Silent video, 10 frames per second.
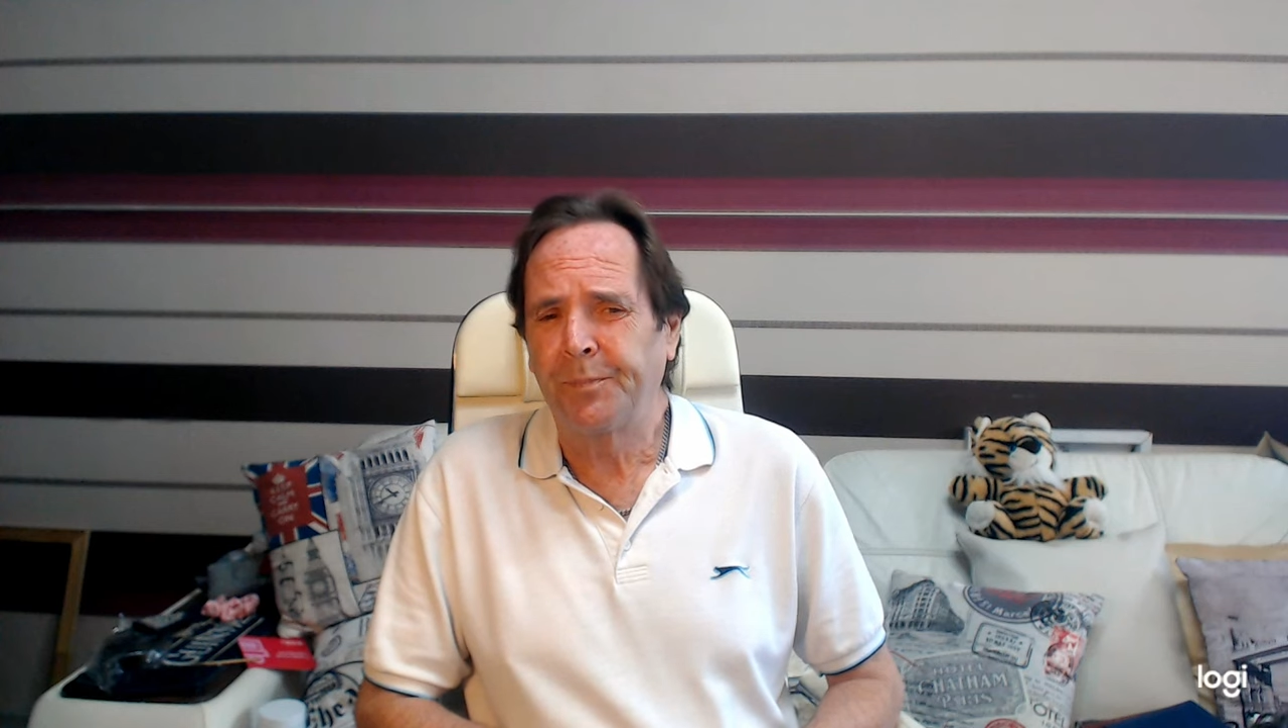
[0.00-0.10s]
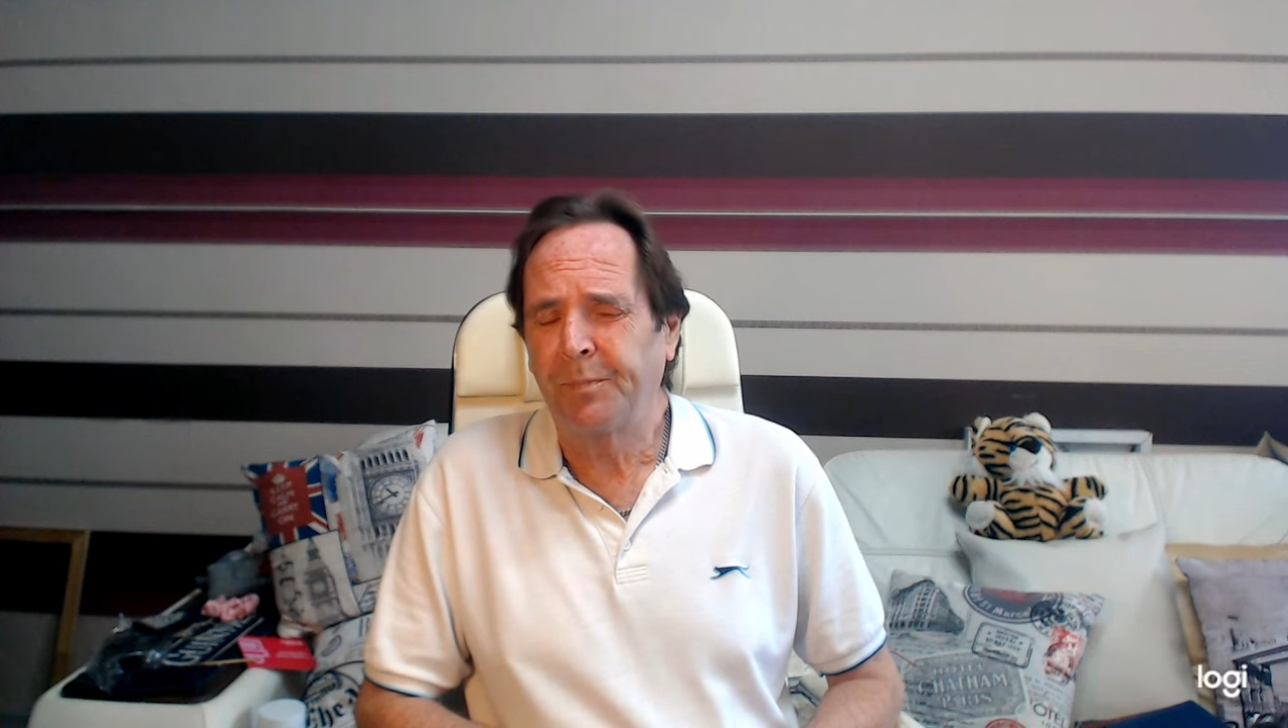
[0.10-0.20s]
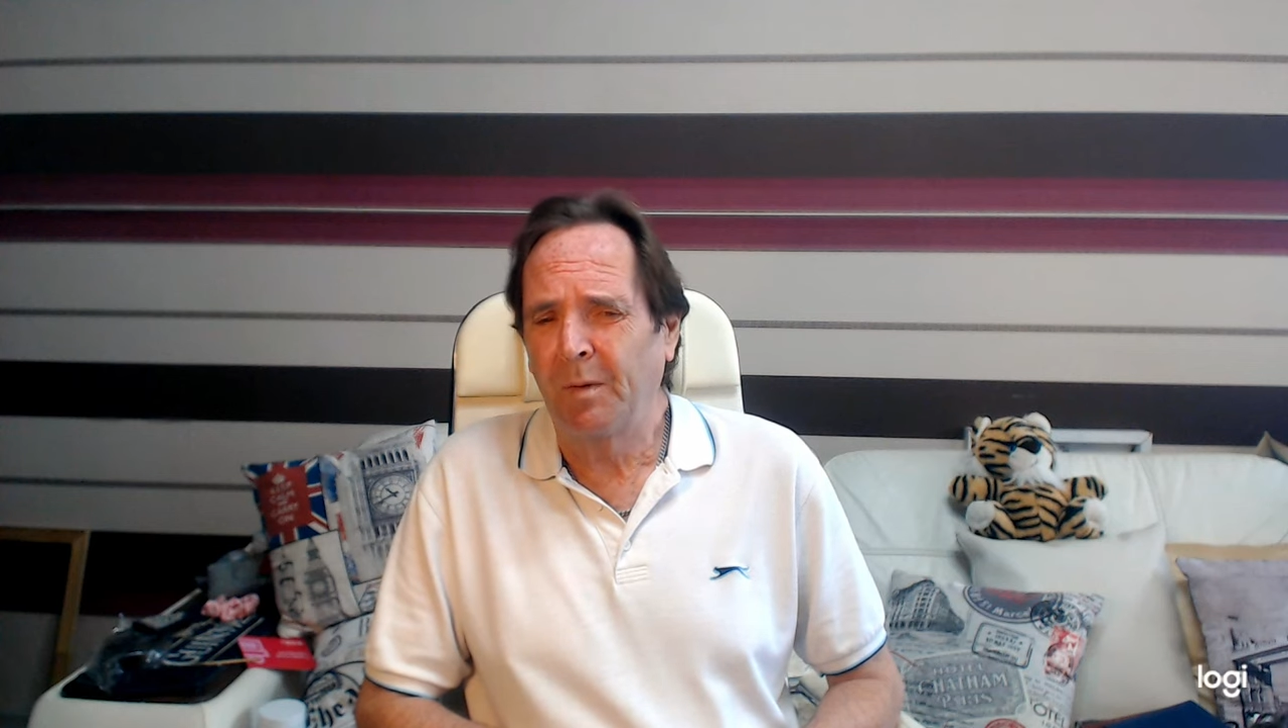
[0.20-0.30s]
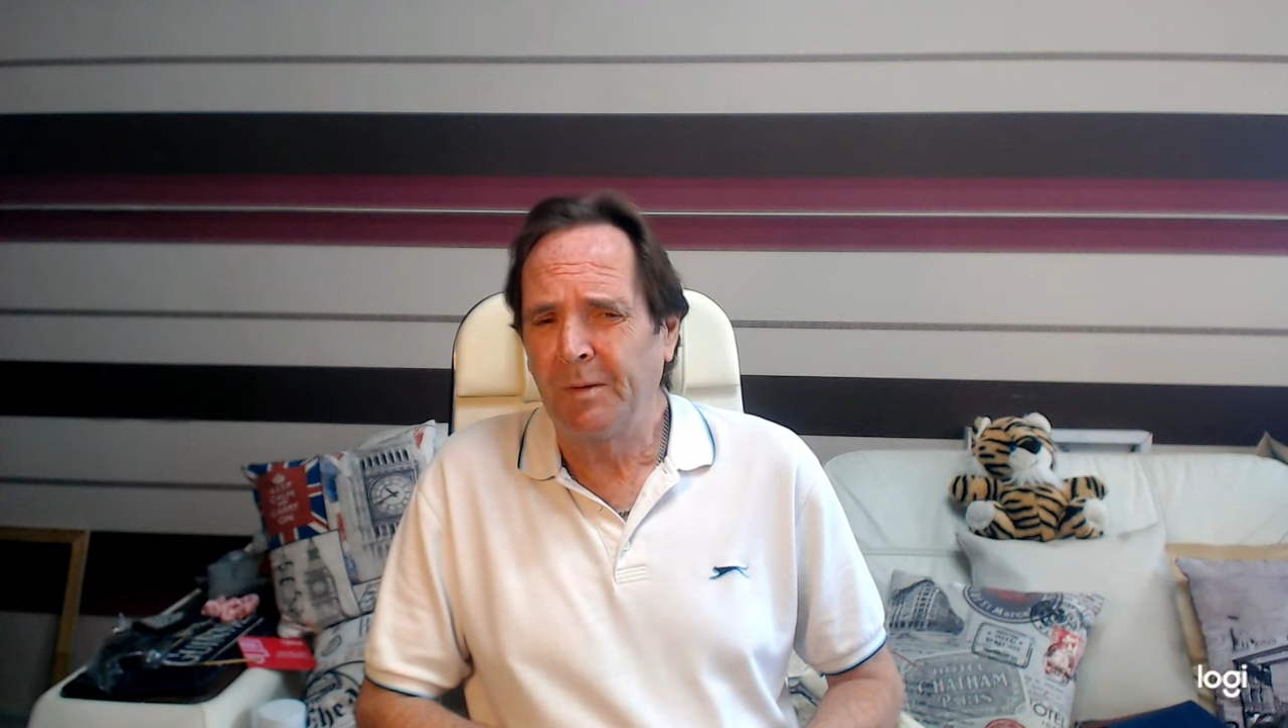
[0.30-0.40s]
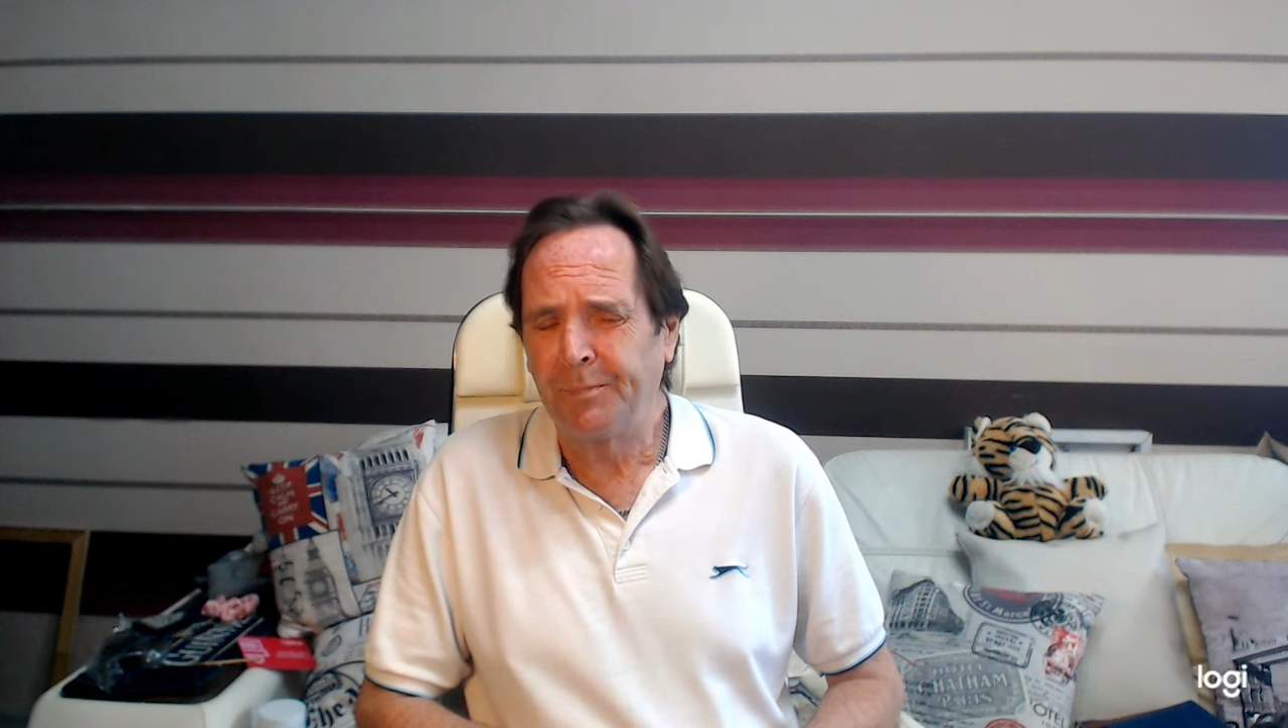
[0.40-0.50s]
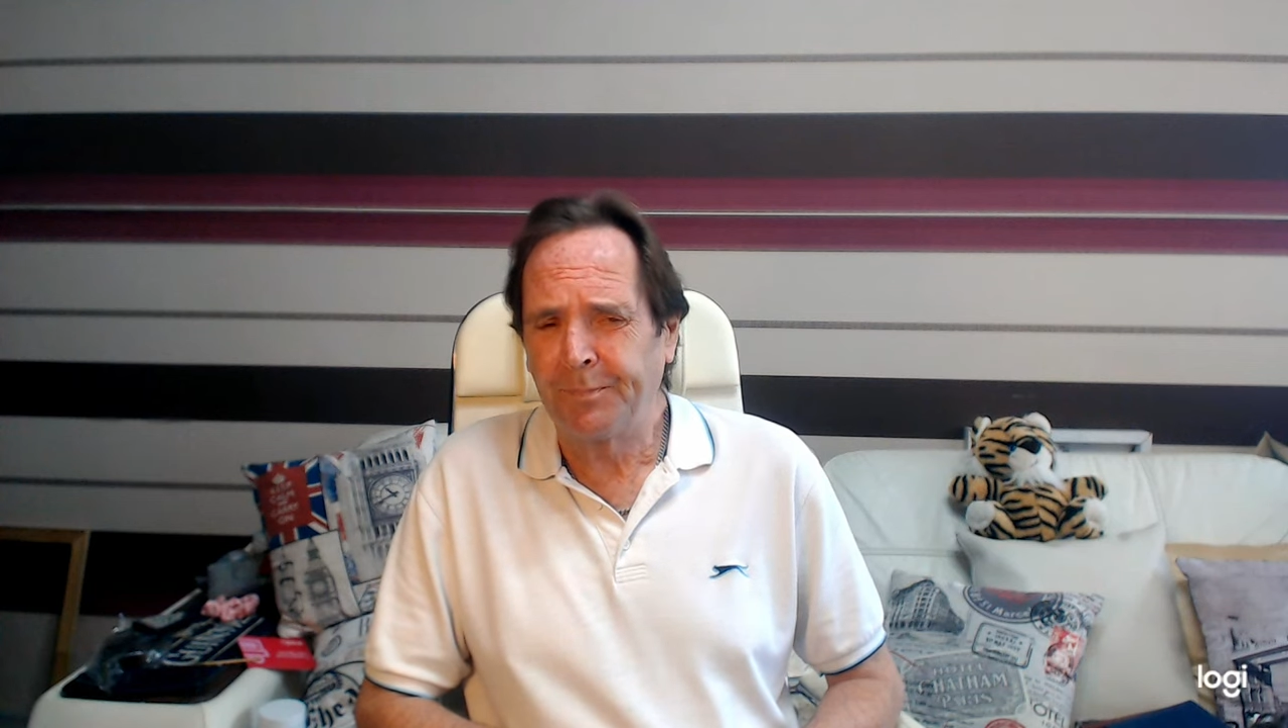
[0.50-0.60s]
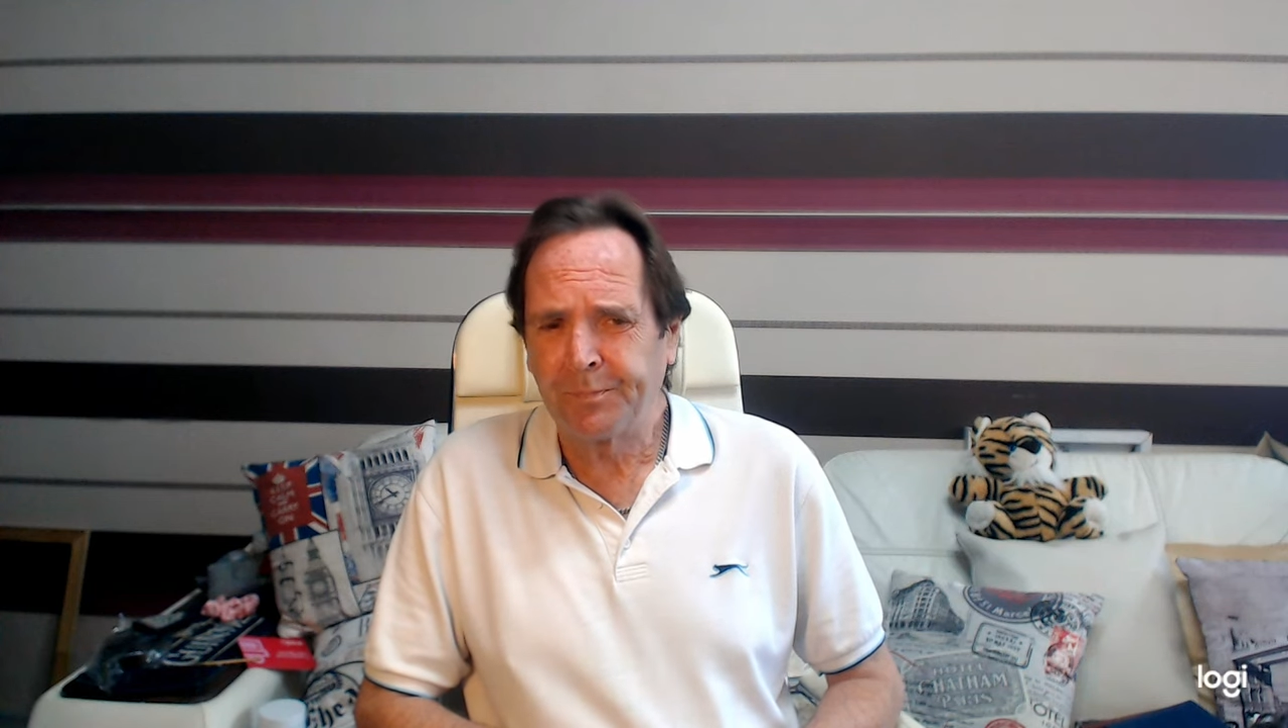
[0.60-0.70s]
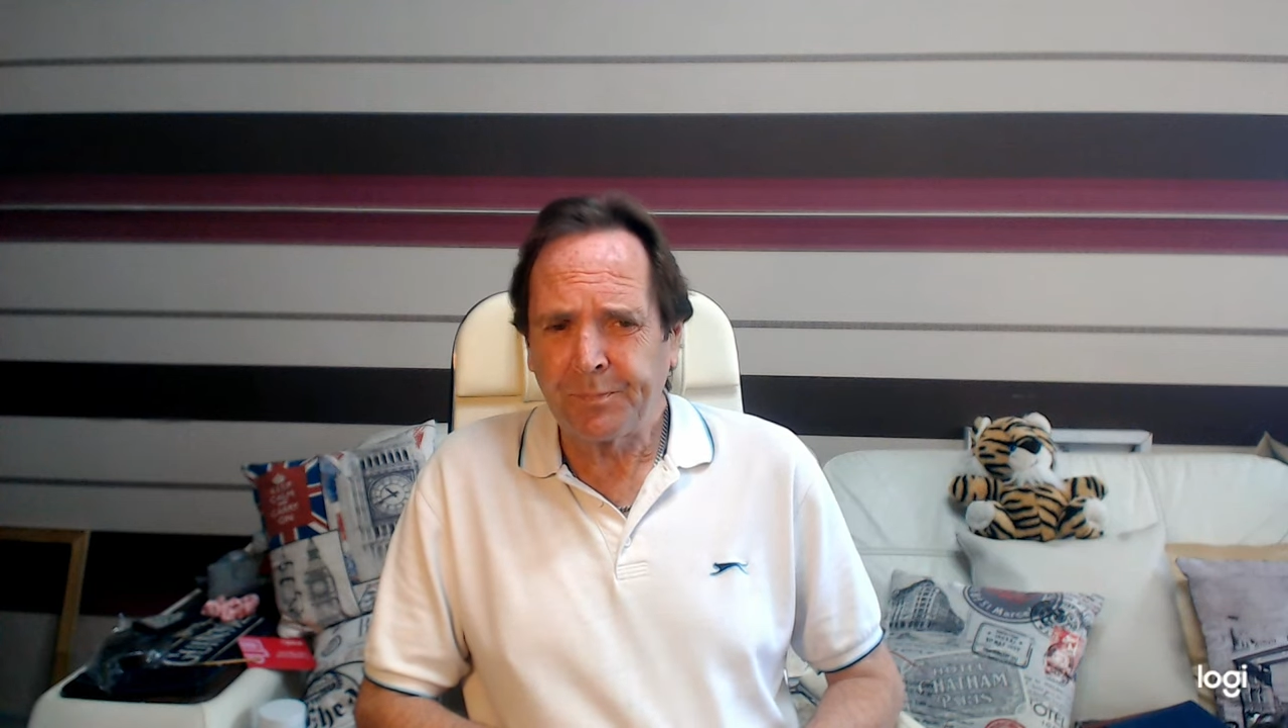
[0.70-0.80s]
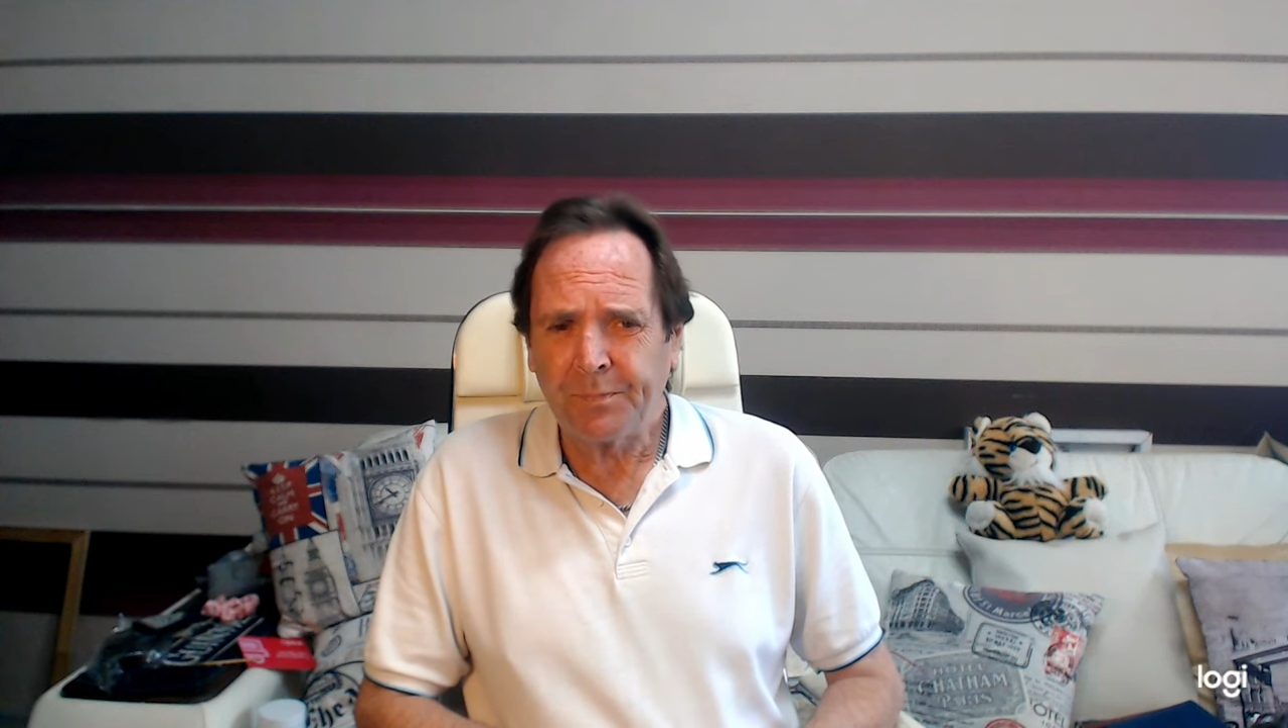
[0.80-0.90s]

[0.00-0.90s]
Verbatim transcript: I mean,